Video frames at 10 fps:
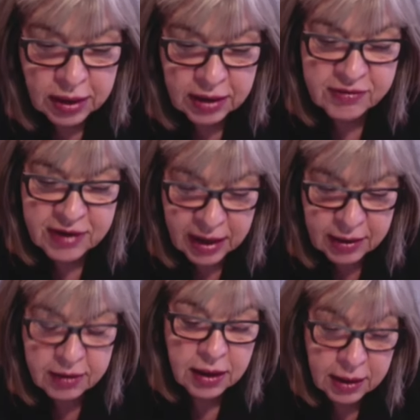attack
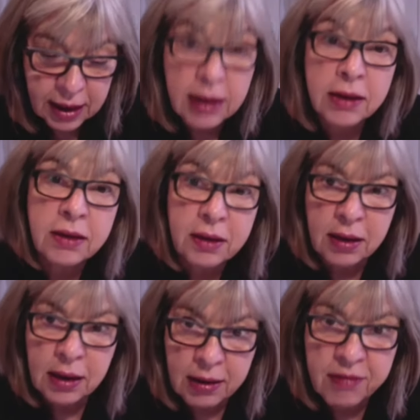again
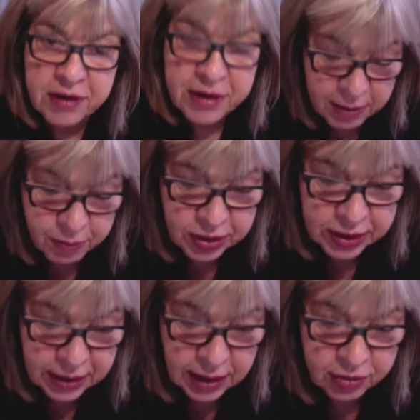the
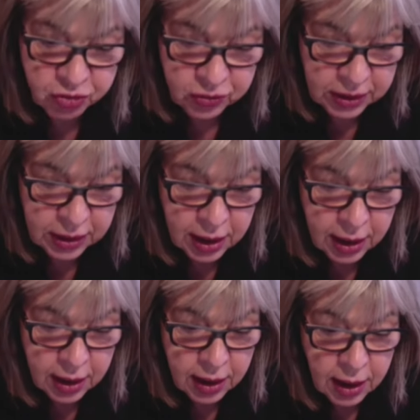neighboring country.
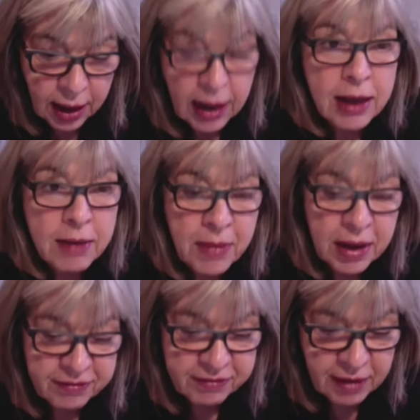I am
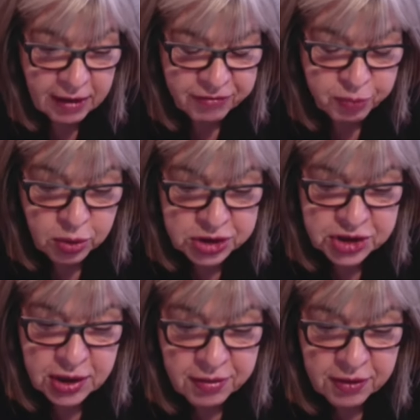myself
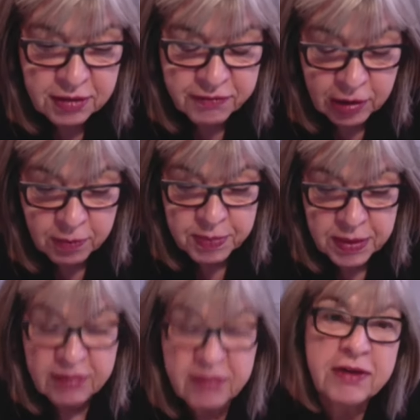watching the
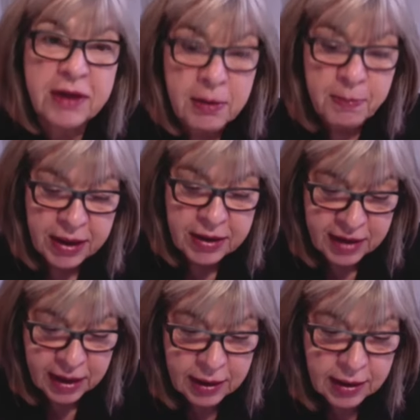developments day by
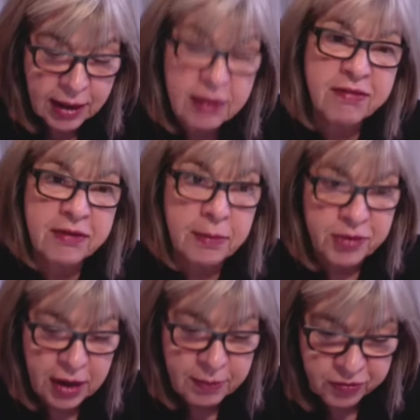day and
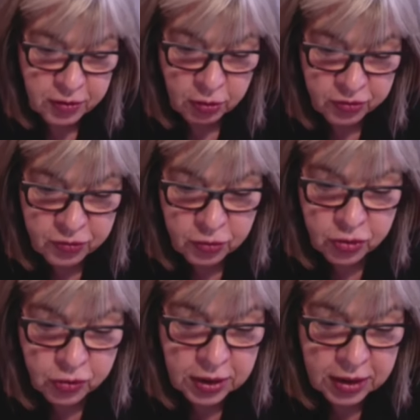sometimes also
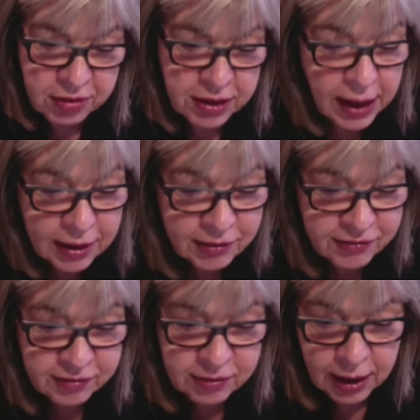during the night.
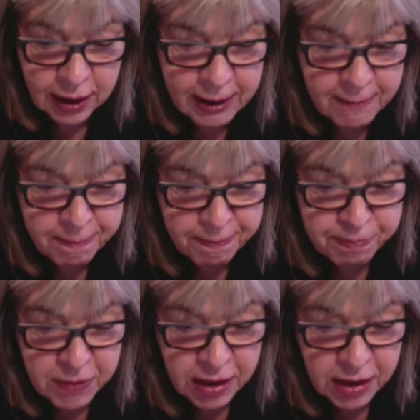I am